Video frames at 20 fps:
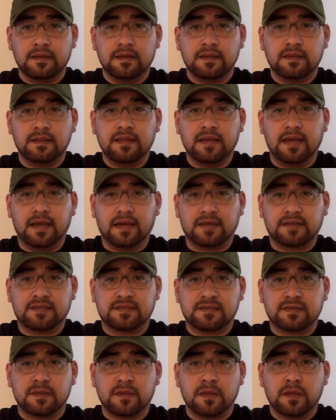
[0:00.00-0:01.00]
Next,
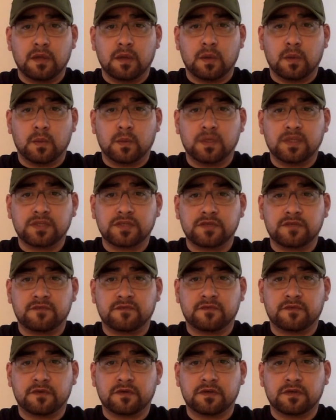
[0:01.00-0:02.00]
what should
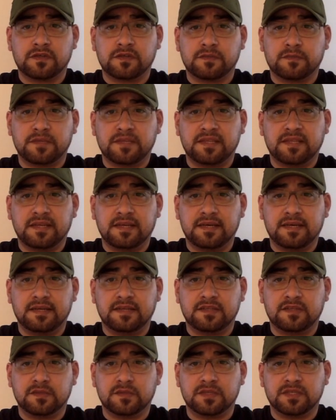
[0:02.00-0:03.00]
first be
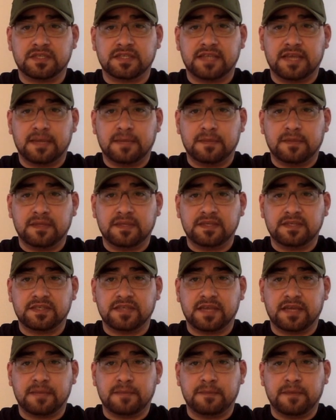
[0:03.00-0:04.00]
done to establish
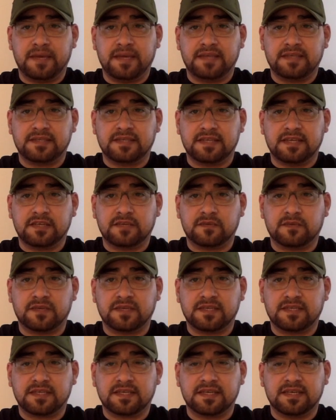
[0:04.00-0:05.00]
a baseline
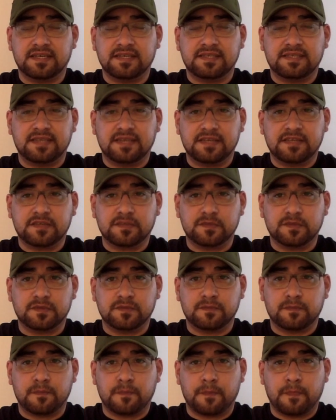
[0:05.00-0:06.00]
risk assessment?
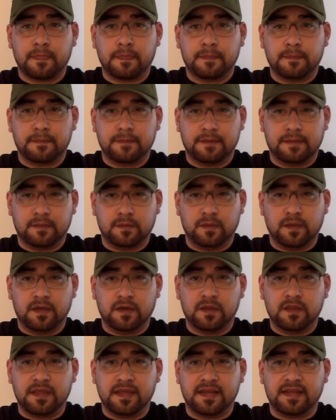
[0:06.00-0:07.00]

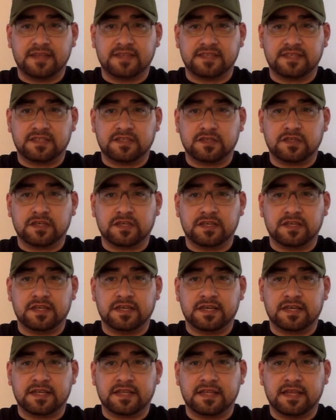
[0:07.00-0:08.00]
Well, that is to
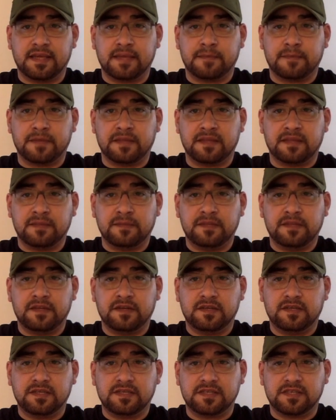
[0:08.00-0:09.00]
conduct a
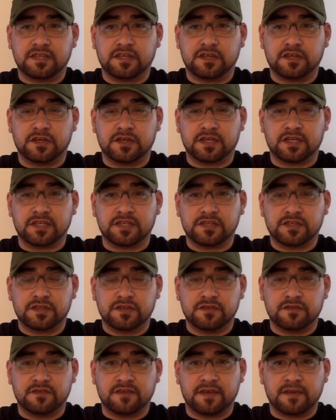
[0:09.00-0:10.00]
preliminary security
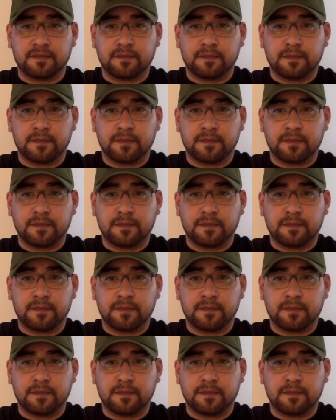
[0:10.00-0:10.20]
survey.